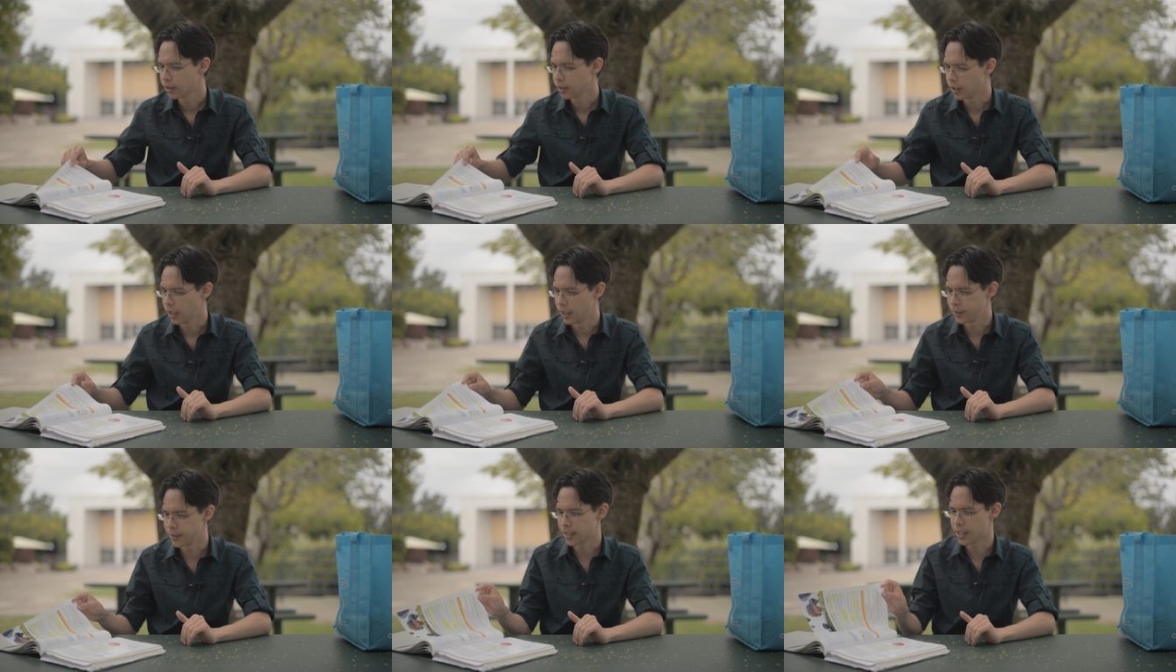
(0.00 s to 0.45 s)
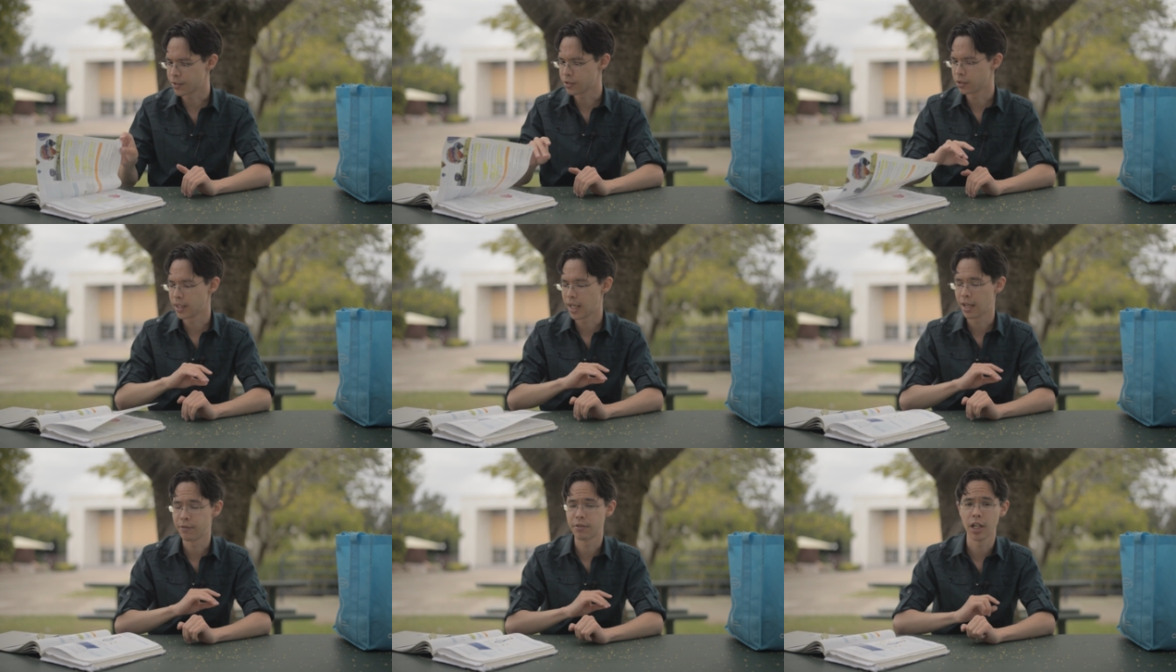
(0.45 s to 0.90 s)
I think that's
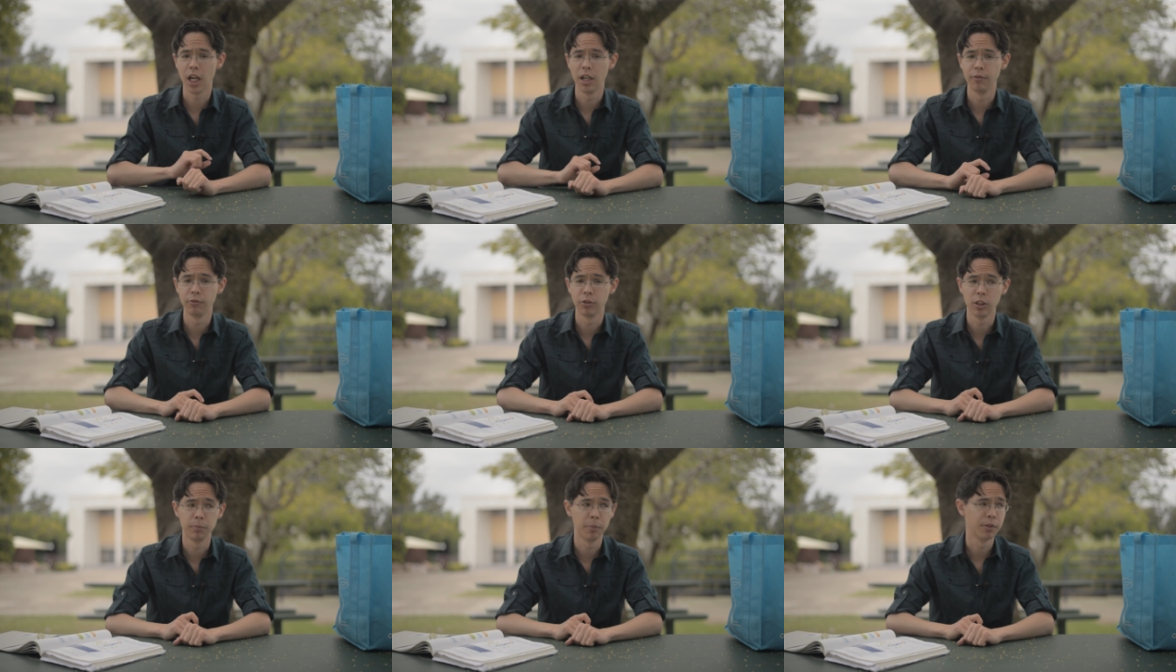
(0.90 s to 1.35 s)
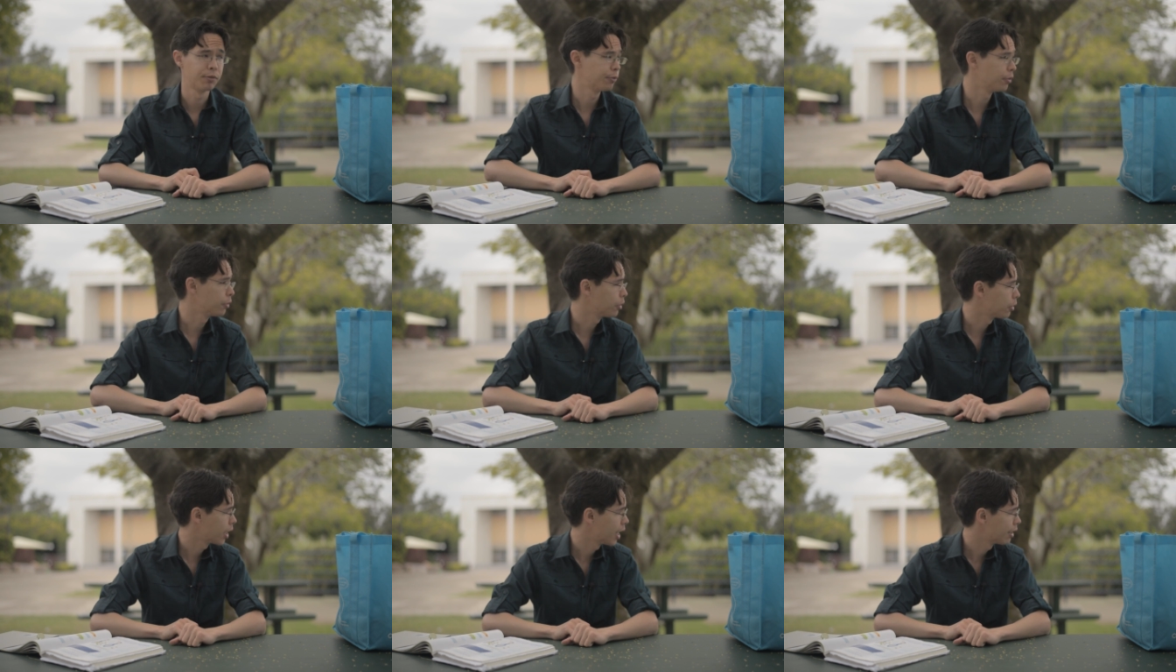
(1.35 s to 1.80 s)
all I have time for
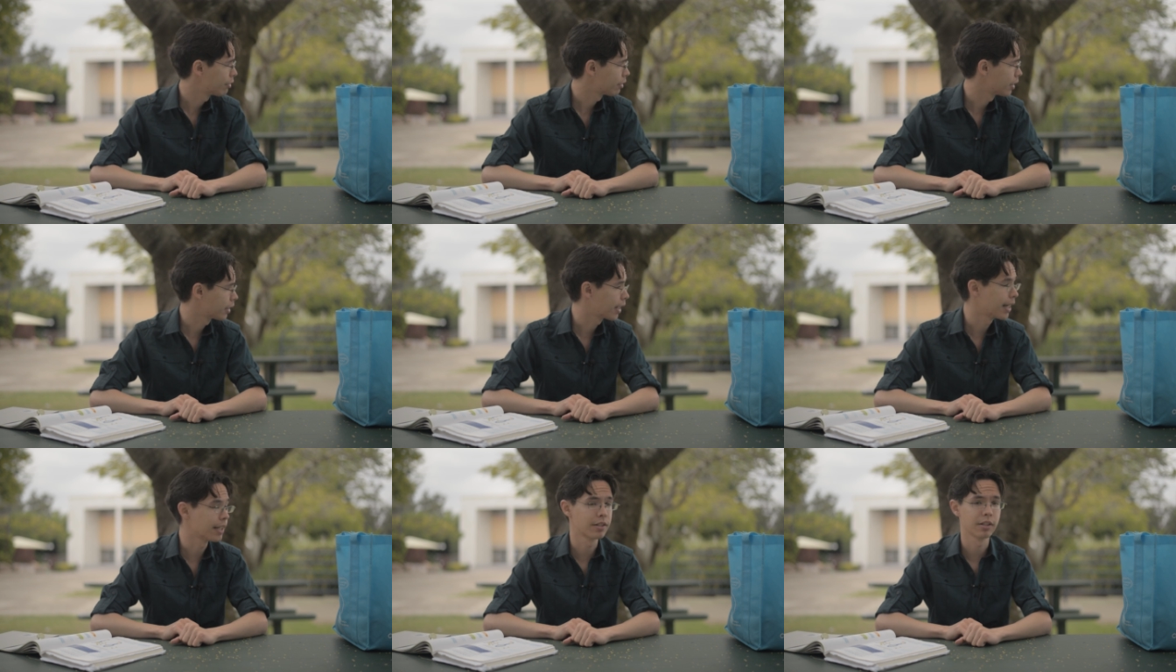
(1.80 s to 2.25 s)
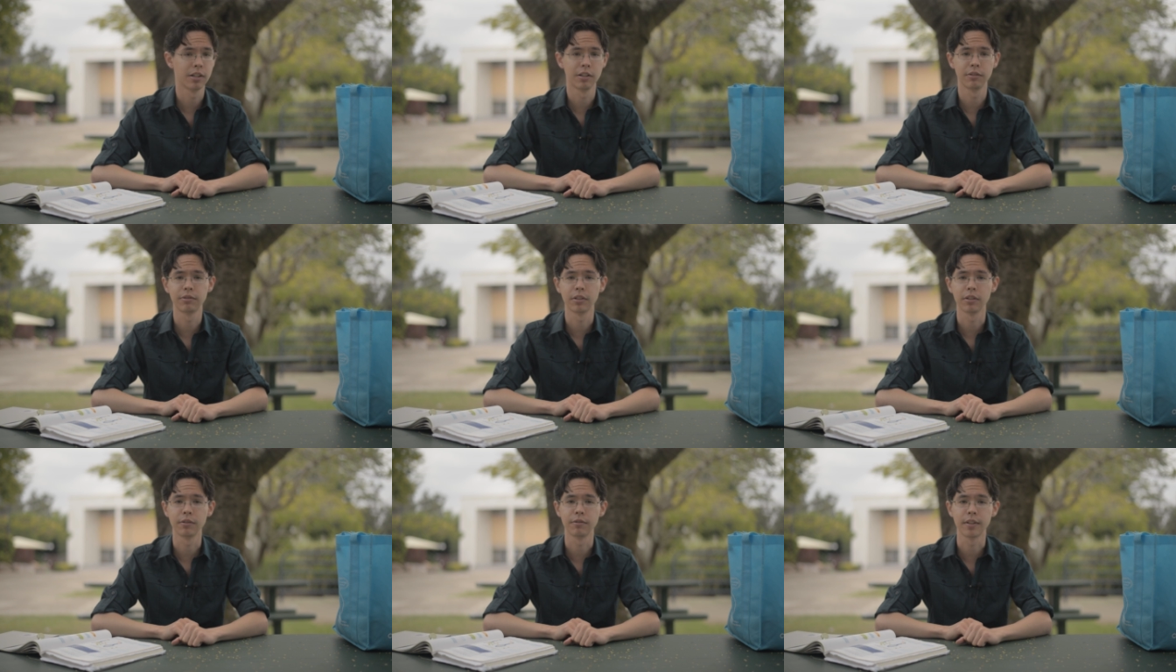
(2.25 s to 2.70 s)
before everyone gets off
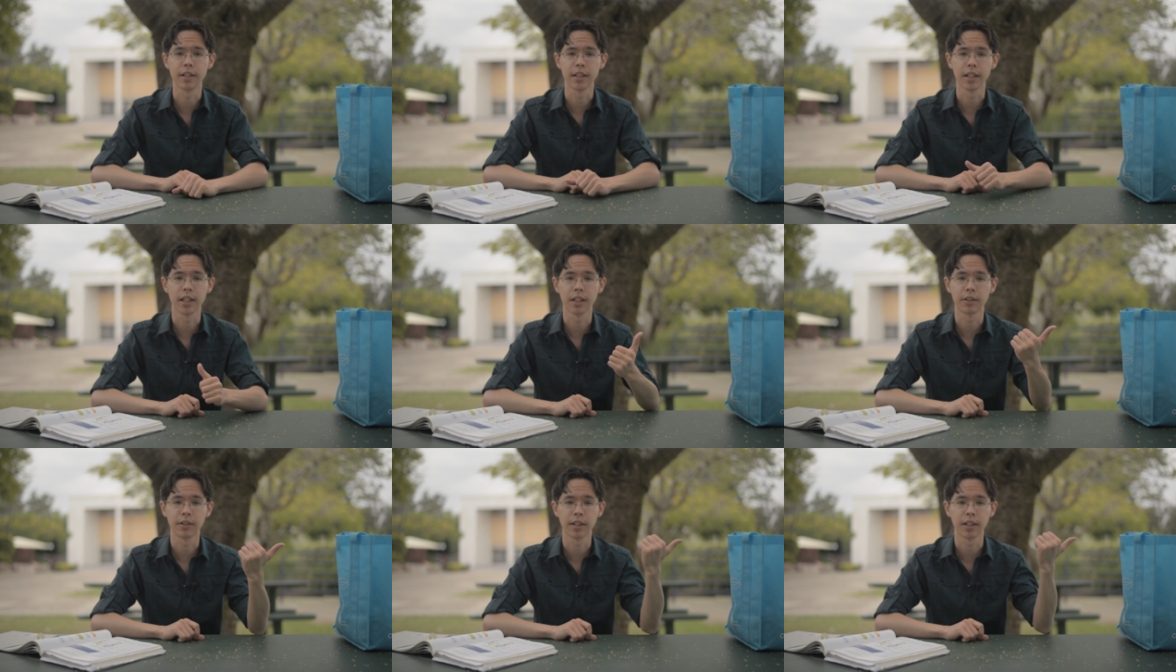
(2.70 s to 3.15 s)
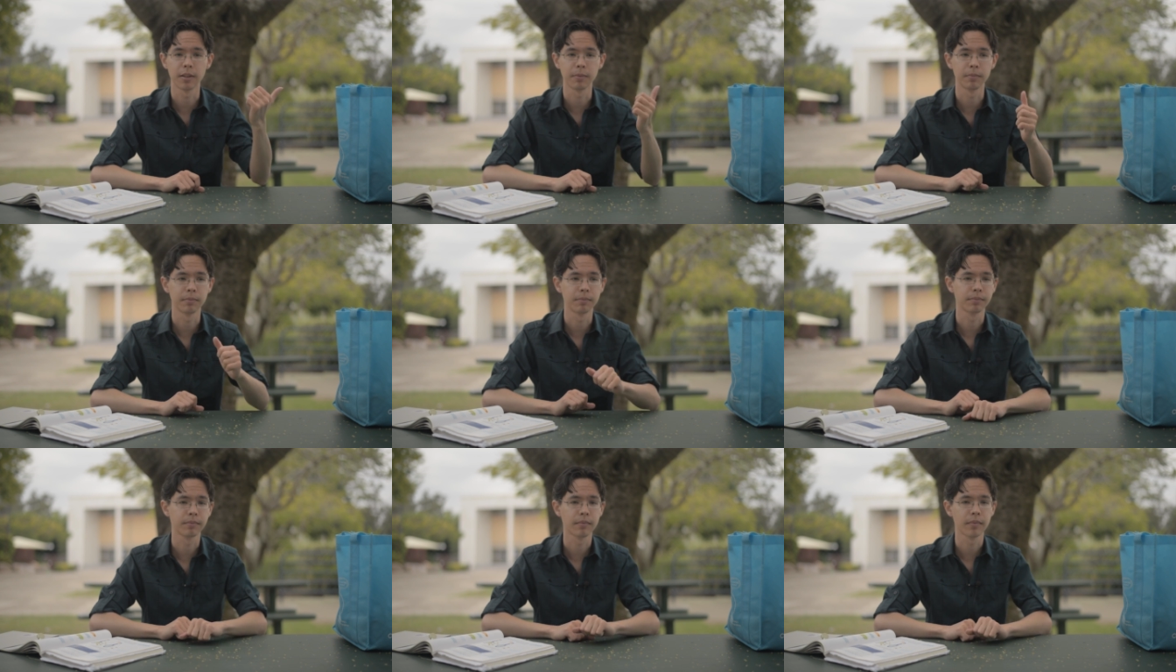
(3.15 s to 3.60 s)
of their
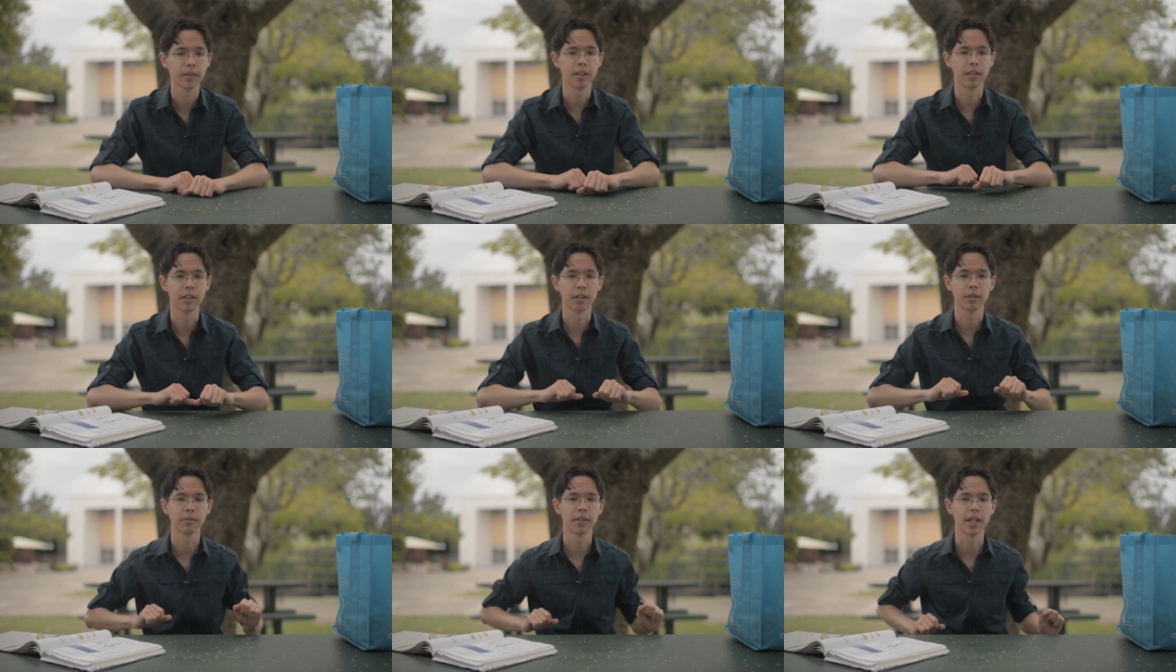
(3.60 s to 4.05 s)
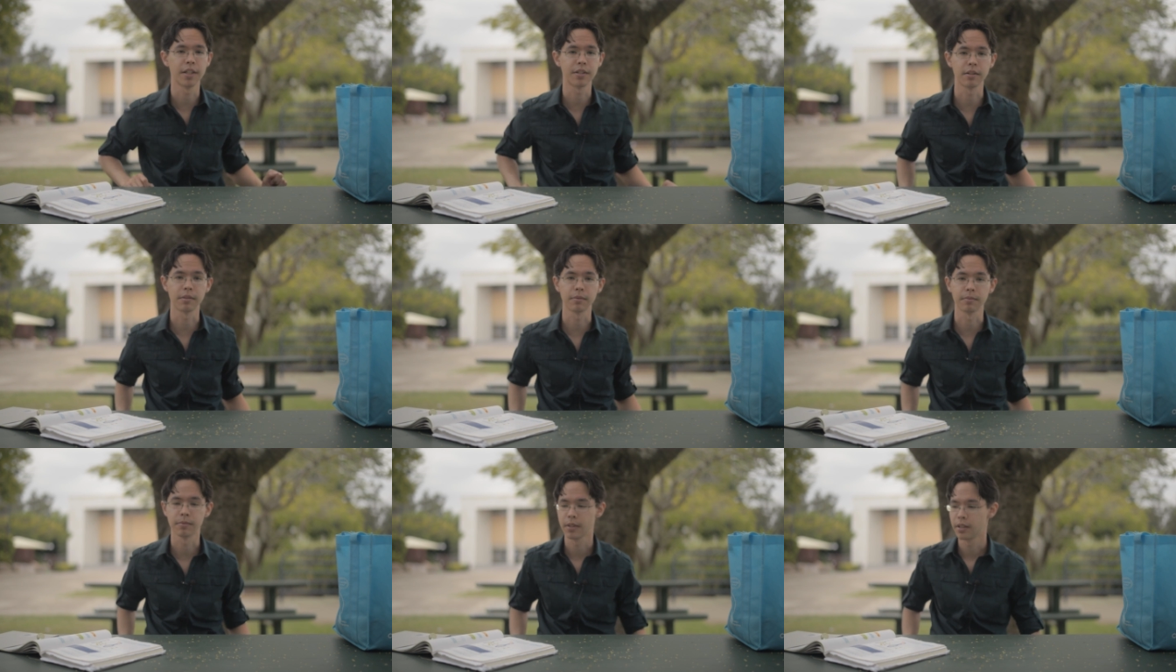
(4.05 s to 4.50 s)

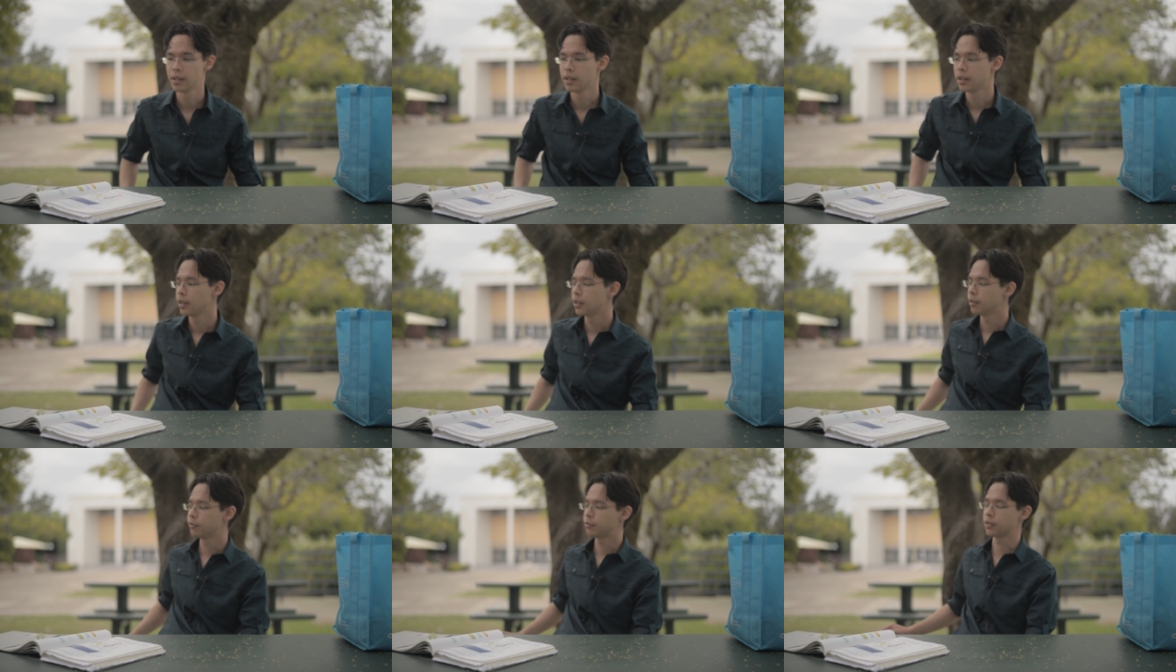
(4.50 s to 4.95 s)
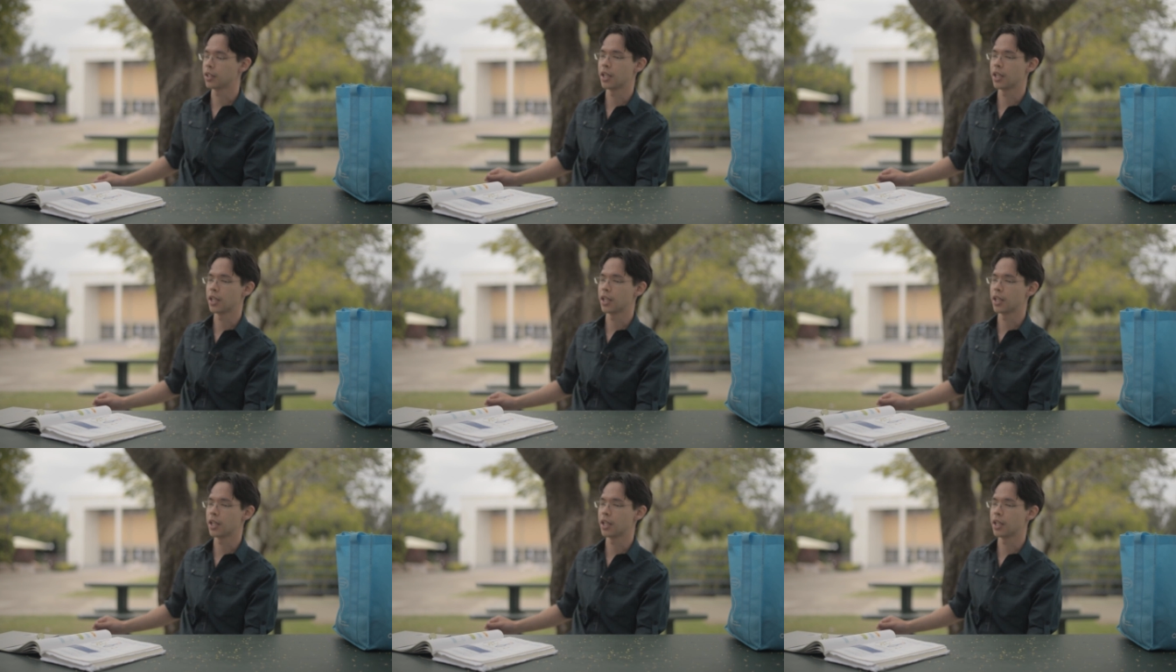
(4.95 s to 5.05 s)
lessons for